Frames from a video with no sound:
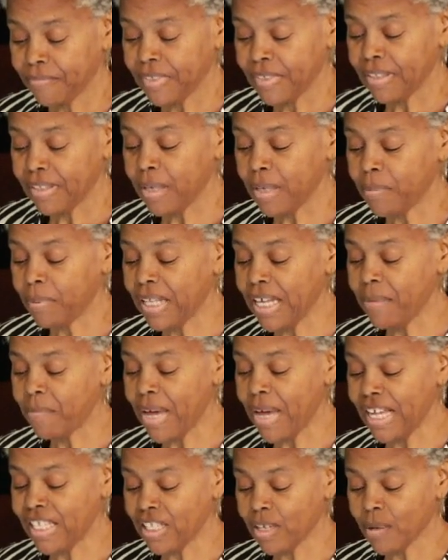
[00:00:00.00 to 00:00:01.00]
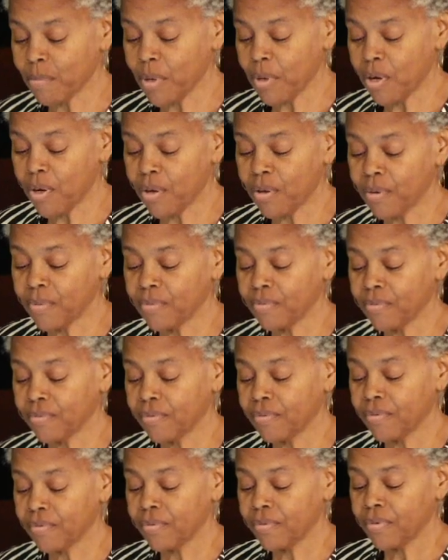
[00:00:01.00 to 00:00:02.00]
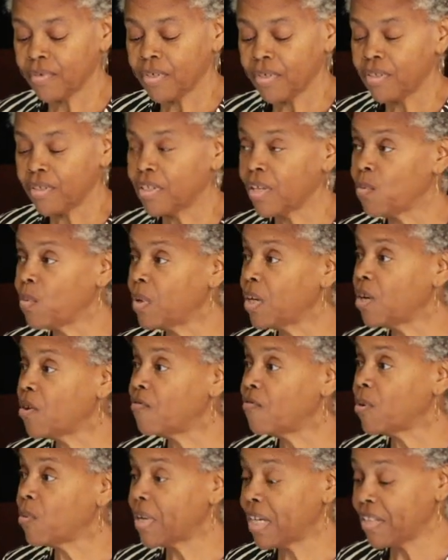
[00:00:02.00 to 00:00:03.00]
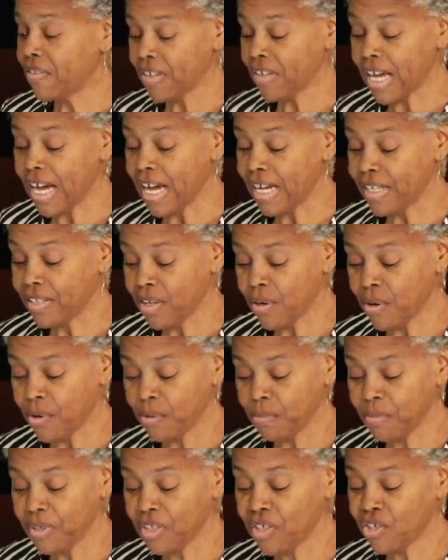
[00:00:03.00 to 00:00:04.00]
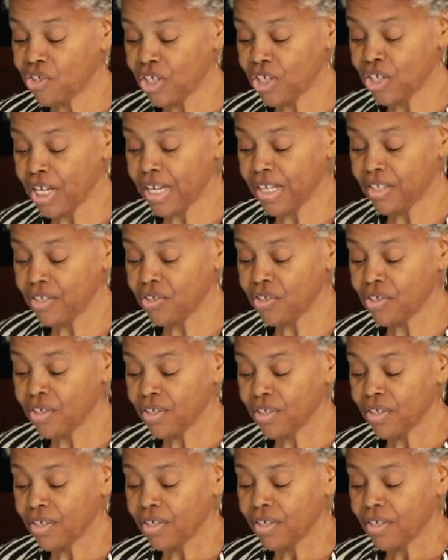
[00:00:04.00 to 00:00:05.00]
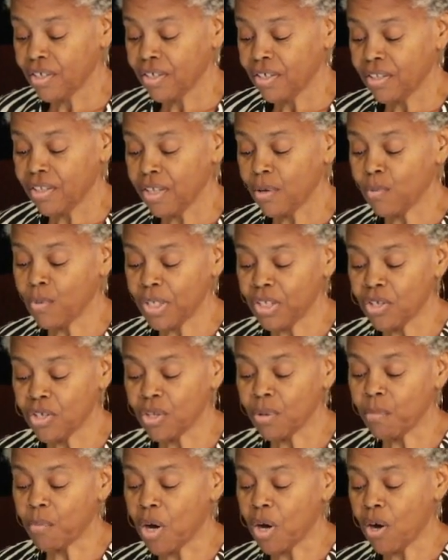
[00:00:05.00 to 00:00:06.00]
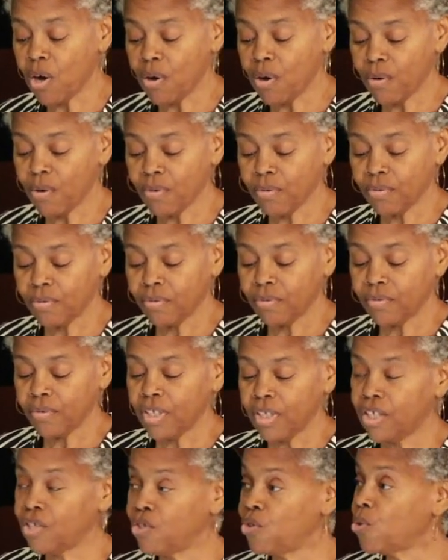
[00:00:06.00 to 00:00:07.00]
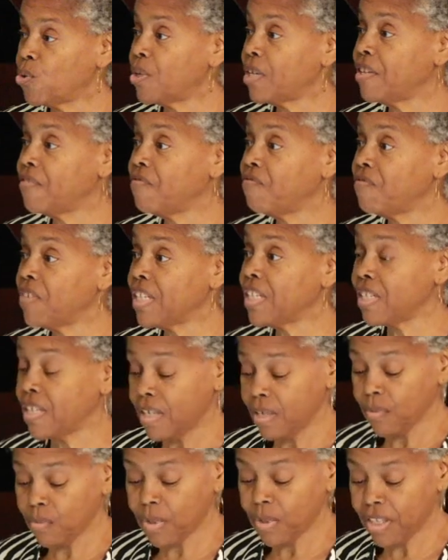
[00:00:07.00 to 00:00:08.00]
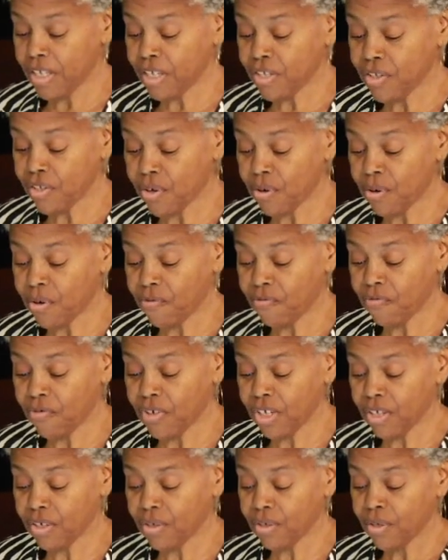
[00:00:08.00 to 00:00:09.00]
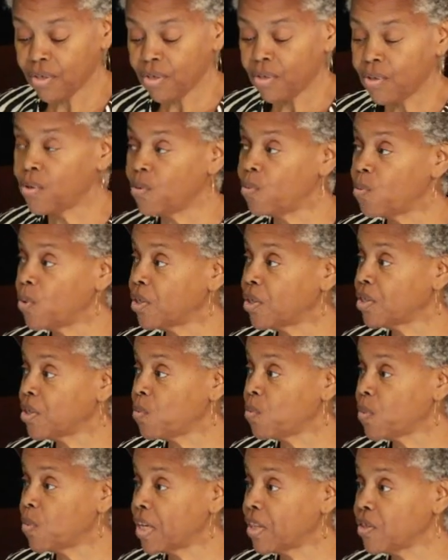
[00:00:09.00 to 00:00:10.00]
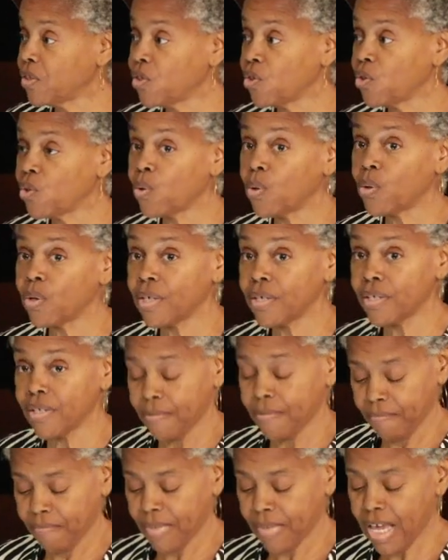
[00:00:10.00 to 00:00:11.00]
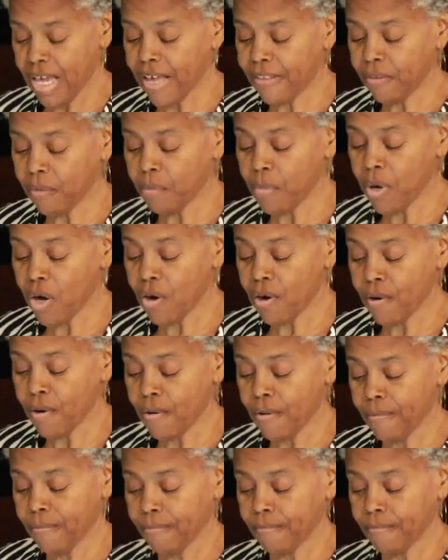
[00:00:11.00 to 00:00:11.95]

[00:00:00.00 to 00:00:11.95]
They played basketball. They went over one of the guys' homes to change. They went to the mall, and Jordan visited with his girlfriend who worked in one of the stores at the mall.